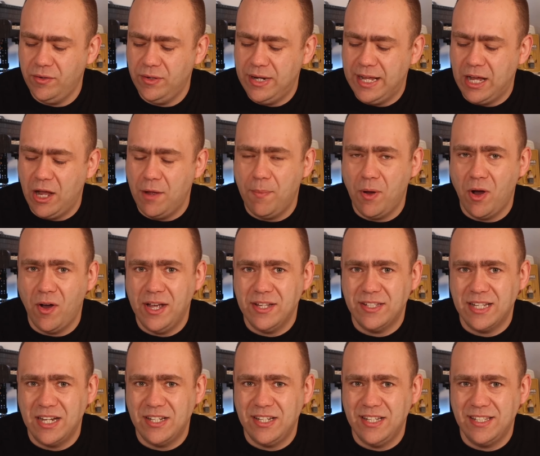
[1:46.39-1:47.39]
LEGO part
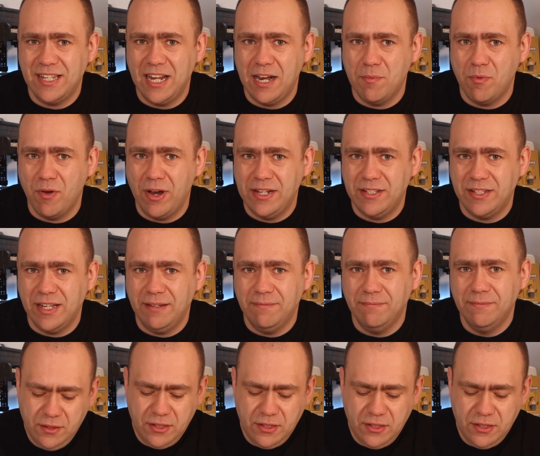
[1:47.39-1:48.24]
it's actually celebrating.